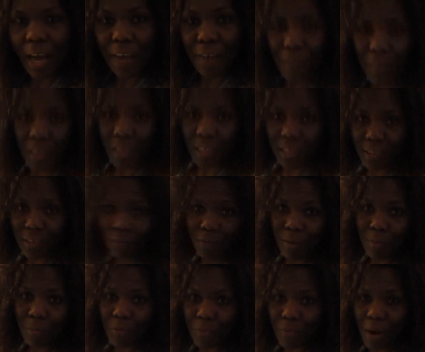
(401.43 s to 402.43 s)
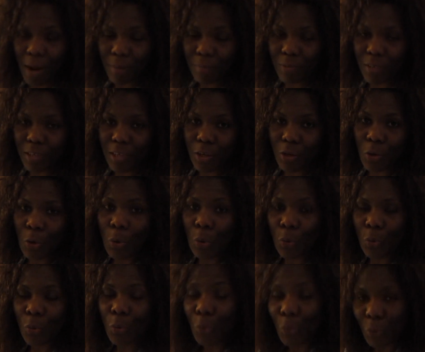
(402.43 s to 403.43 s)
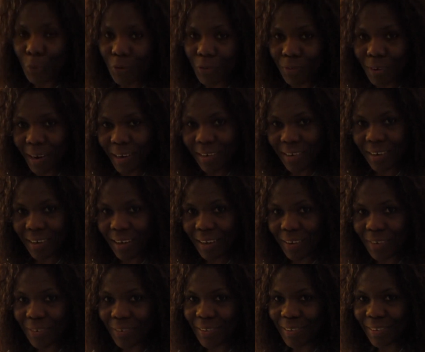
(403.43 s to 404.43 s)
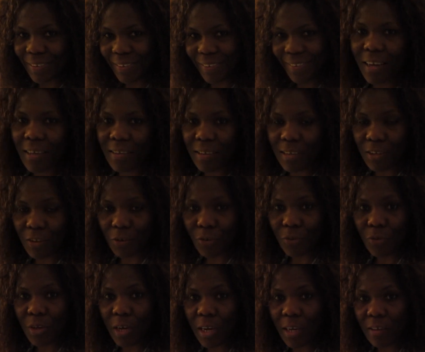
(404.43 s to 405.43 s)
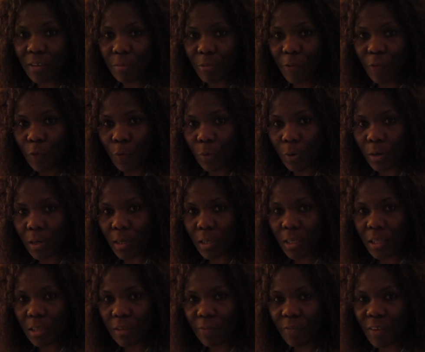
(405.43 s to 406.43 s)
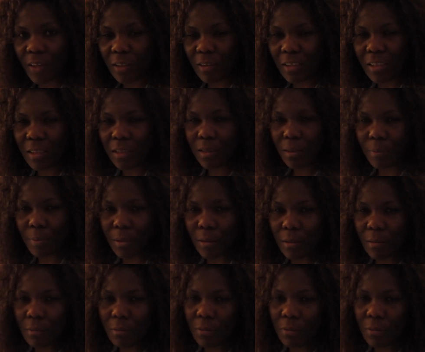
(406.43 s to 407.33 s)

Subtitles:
I feel as if I'm wrapped in a cocoon right now. As I told you guys before, it felt a little bit